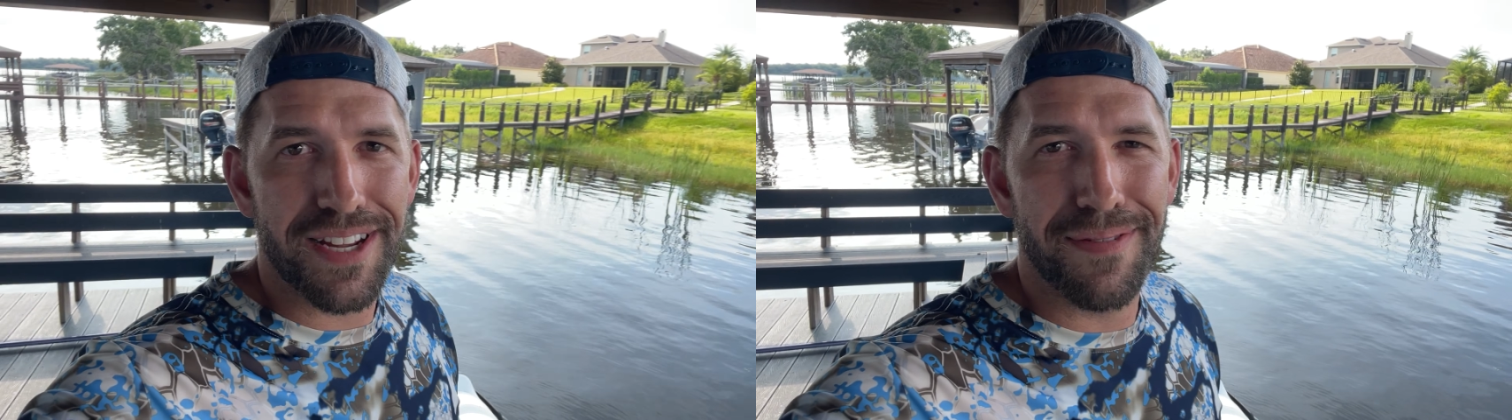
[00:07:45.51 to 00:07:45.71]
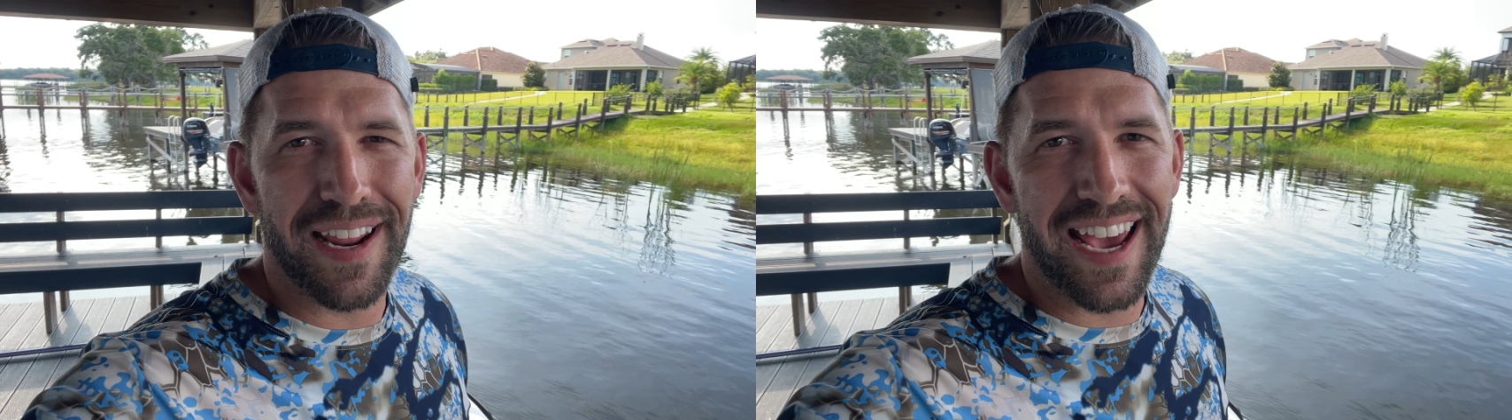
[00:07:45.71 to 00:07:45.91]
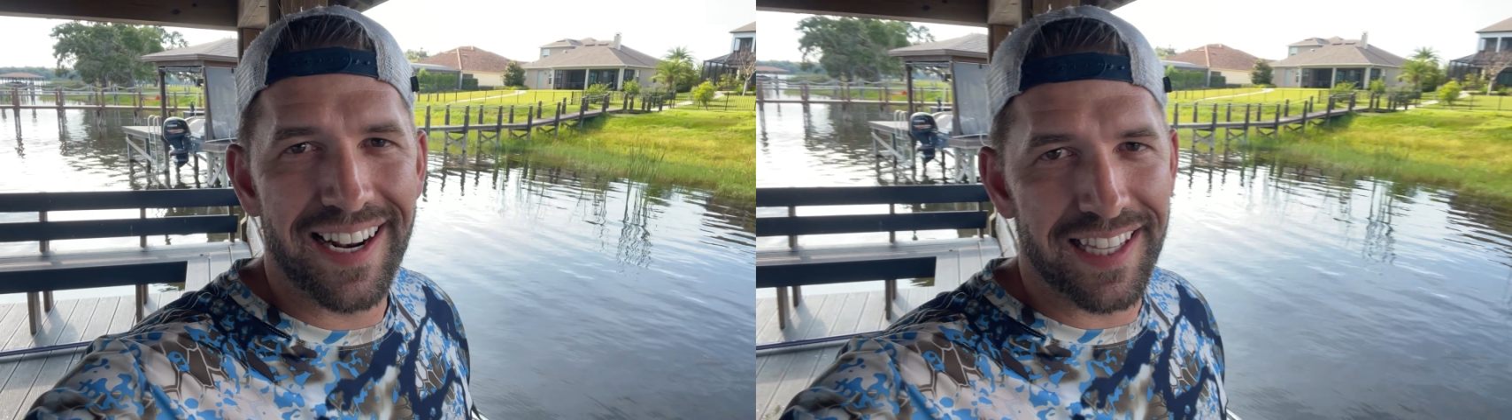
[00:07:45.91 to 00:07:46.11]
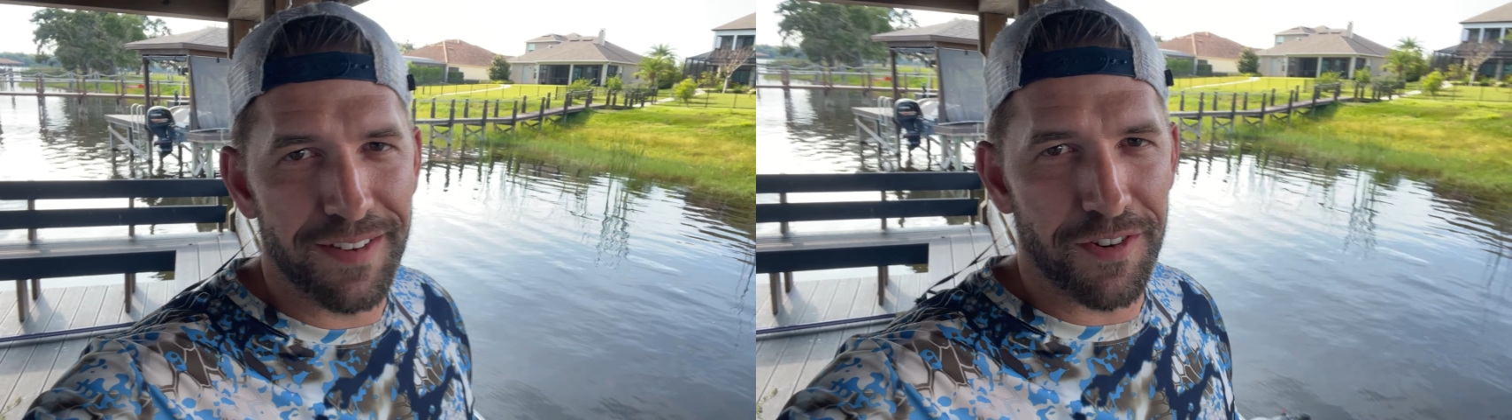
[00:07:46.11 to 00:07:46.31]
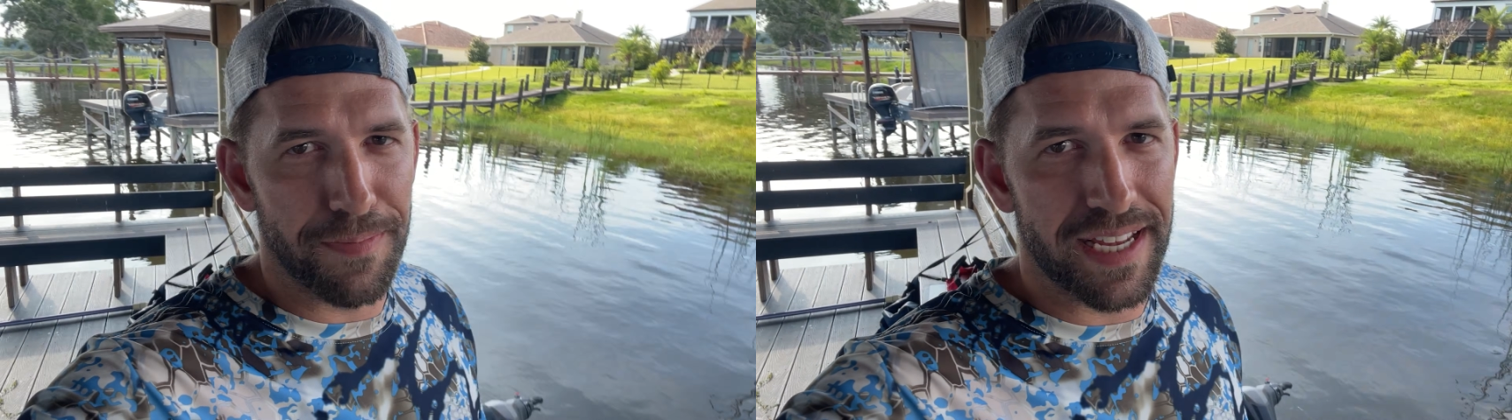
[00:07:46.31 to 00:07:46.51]
about how to
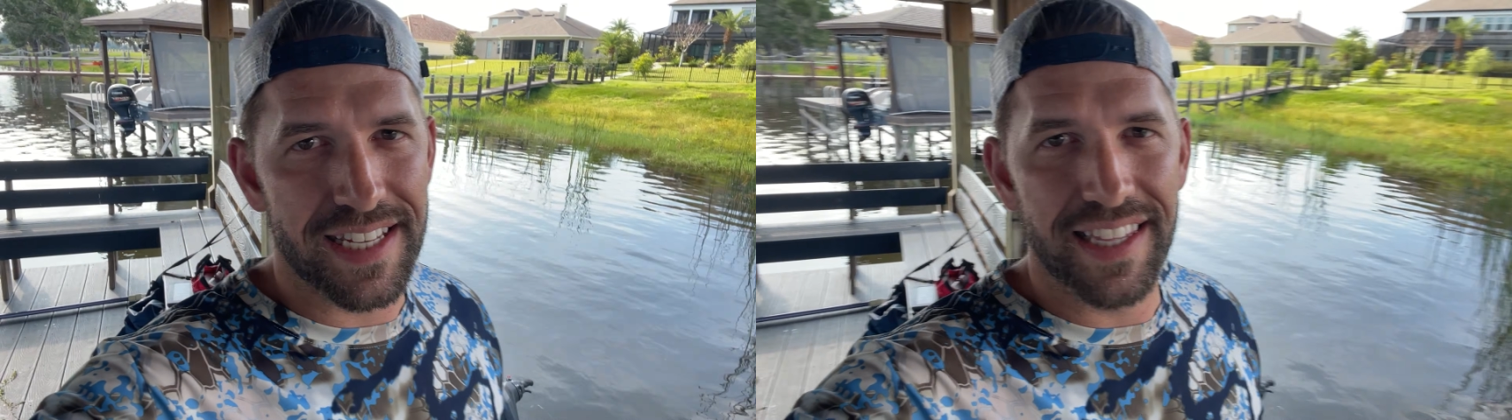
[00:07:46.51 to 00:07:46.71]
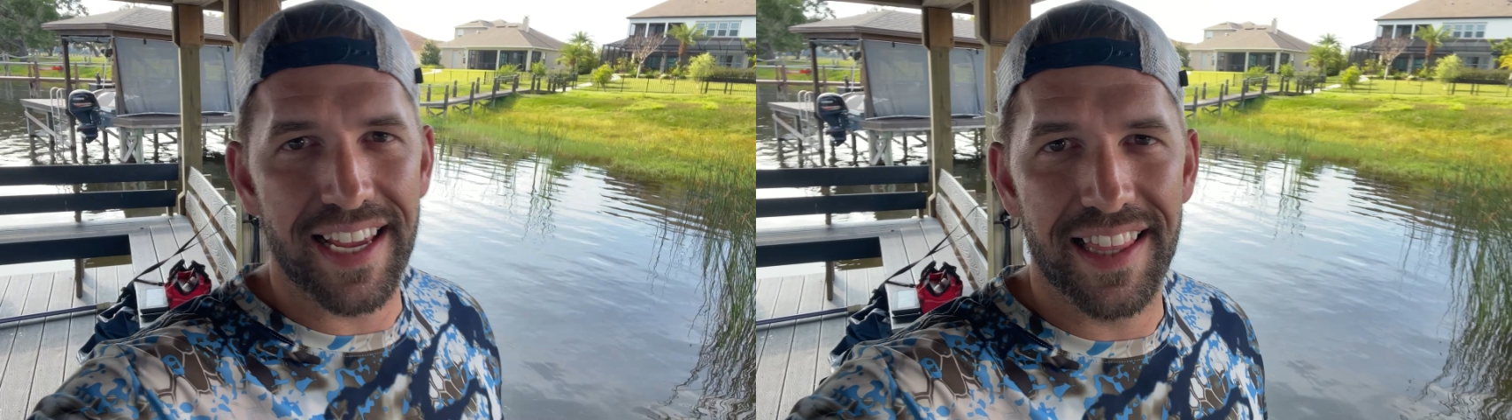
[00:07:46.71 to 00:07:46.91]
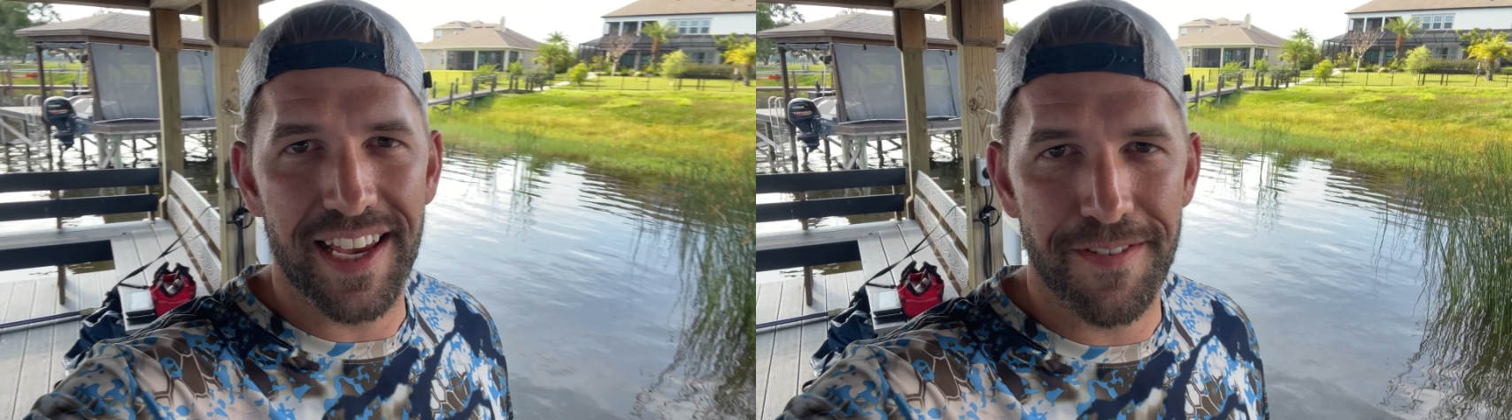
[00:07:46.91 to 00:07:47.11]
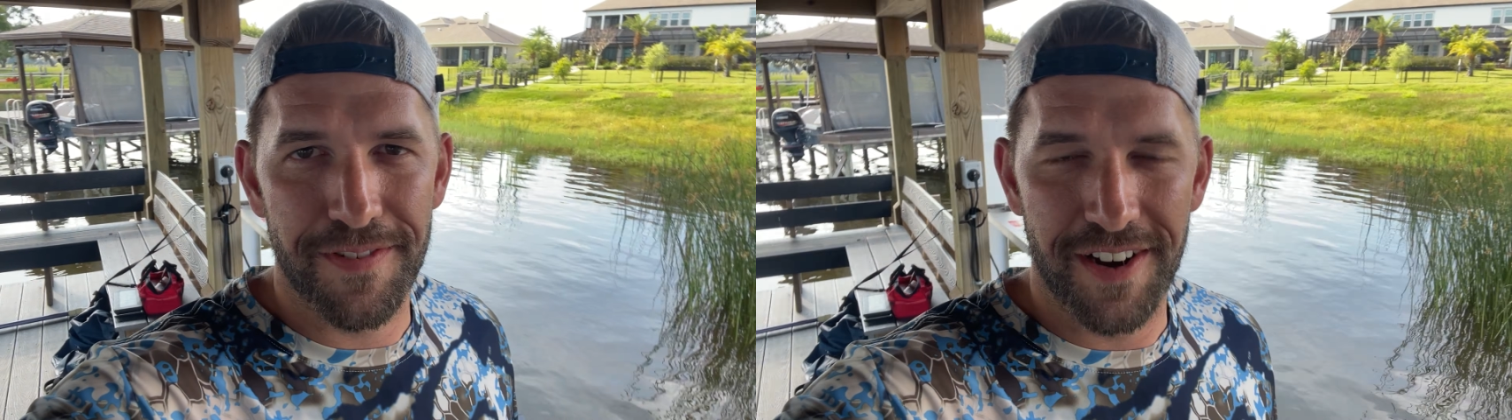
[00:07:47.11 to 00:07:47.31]
live your best lake life.